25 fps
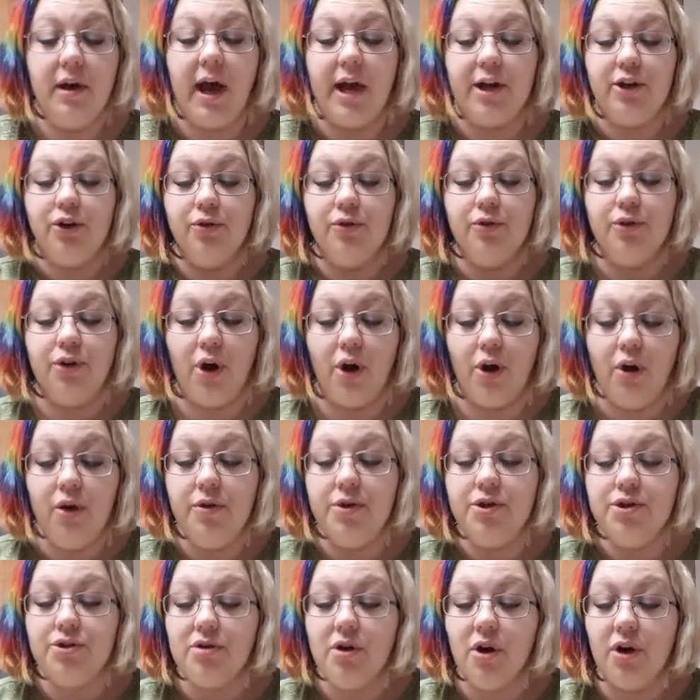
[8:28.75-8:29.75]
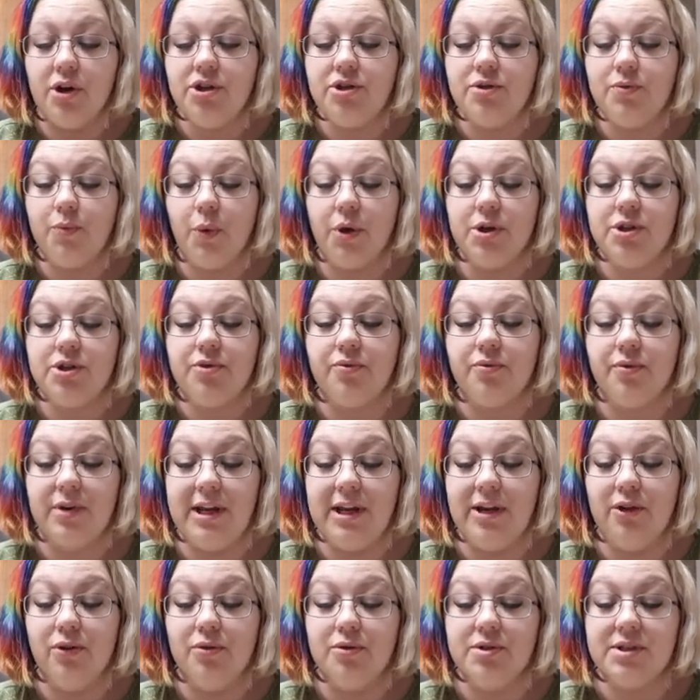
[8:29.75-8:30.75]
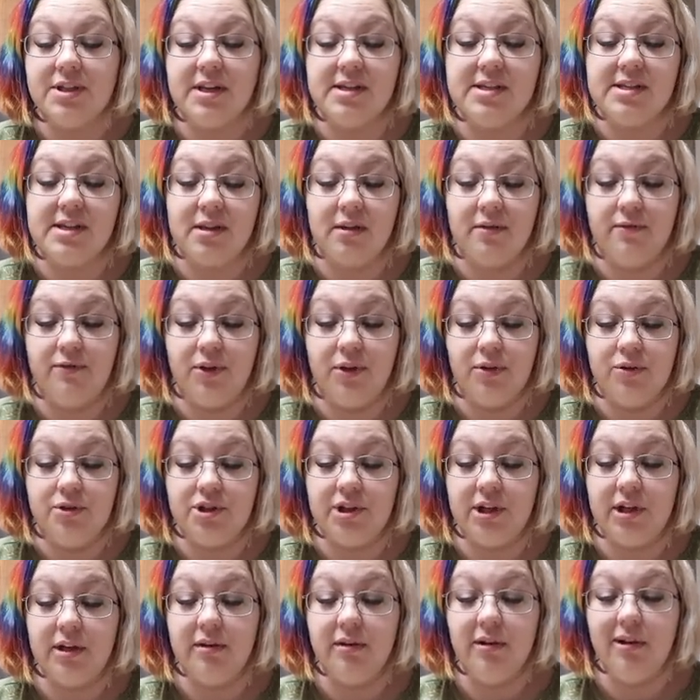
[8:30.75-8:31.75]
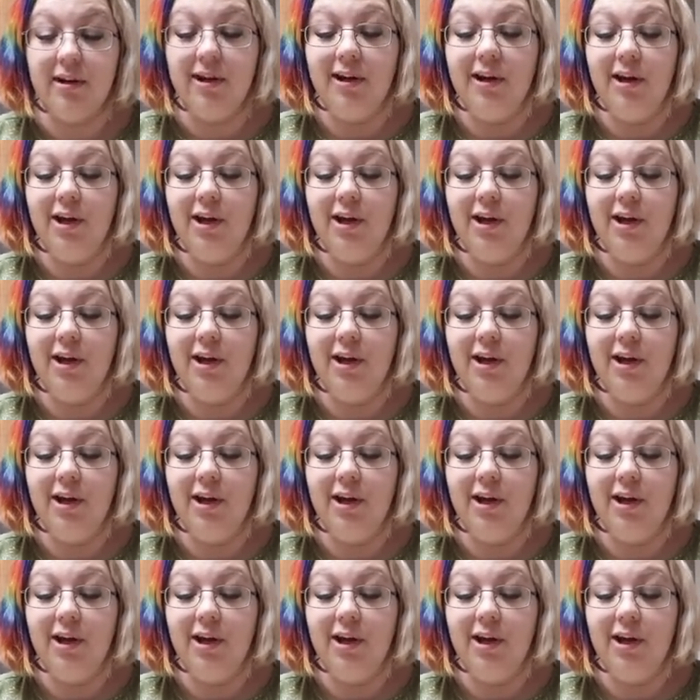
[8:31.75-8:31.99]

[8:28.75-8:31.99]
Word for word: and you know that you're going to want to reuse this in the future,